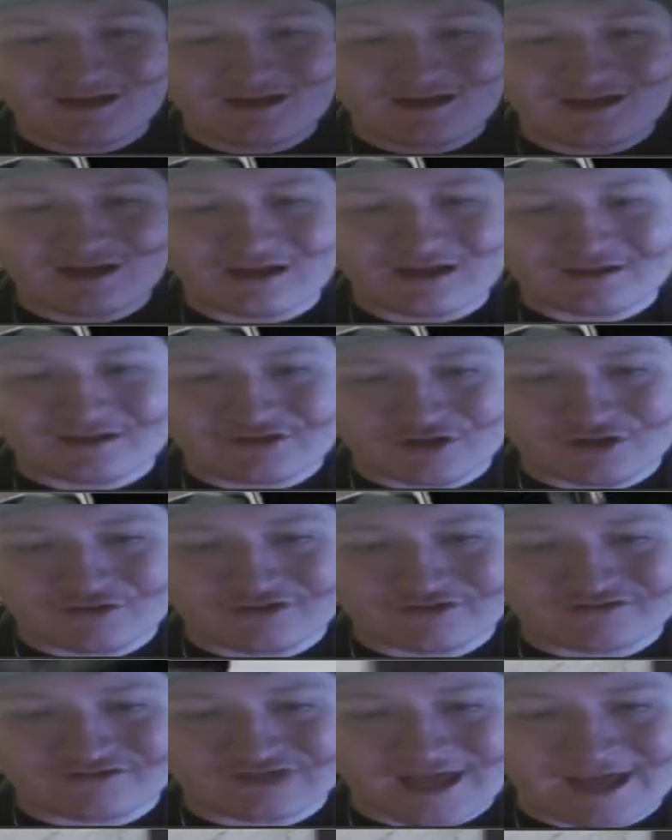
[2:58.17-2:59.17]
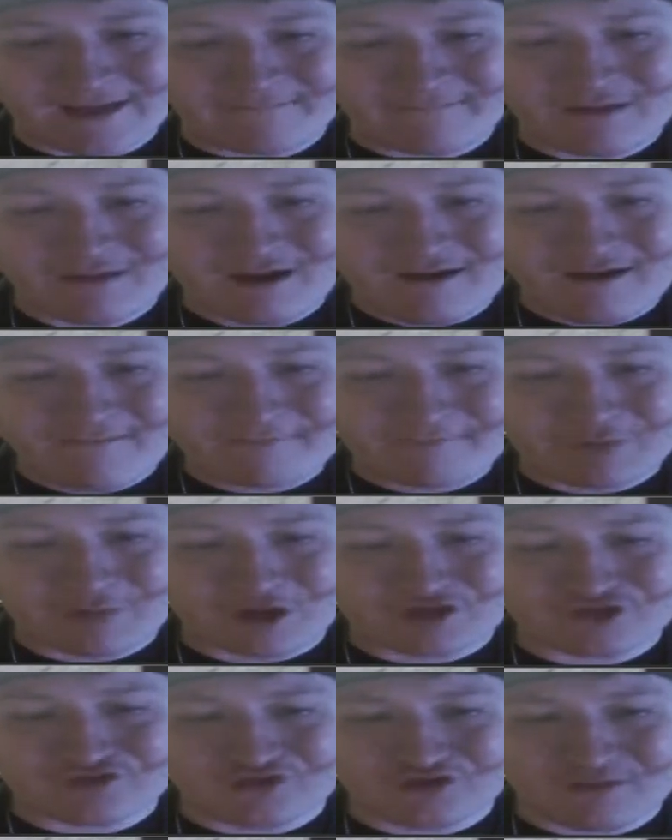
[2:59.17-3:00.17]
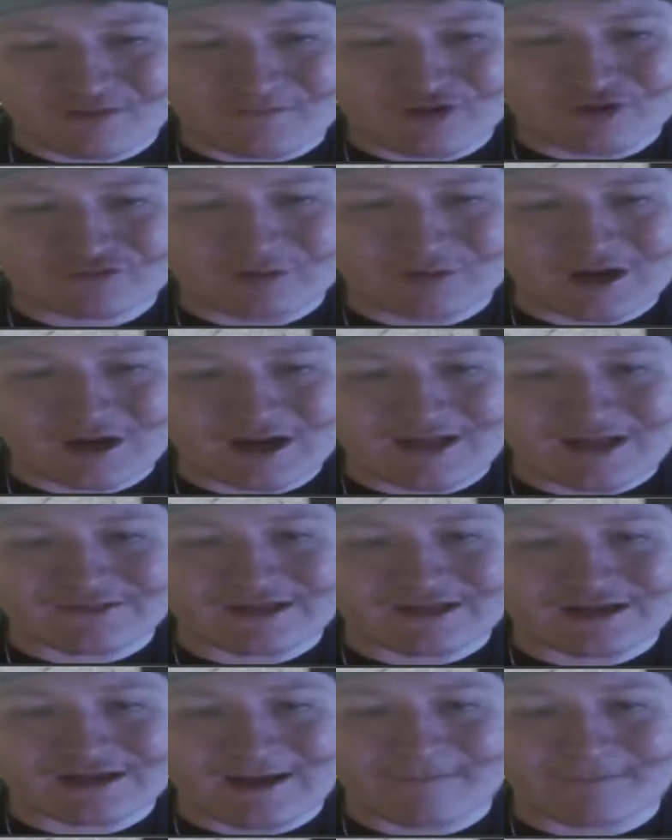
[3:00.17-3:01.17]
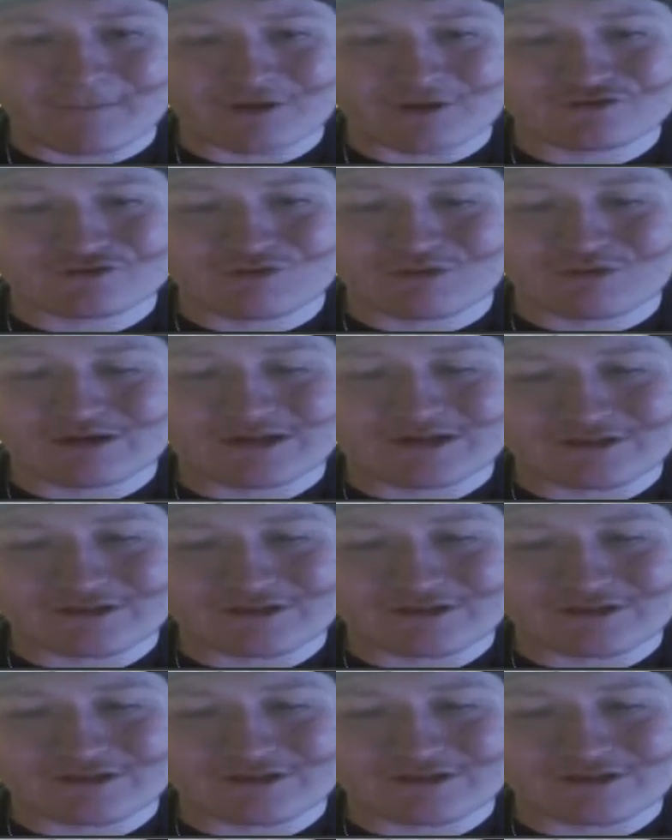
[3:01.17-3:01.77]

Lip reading: you know, the same perks for the most part, and then I'm also running the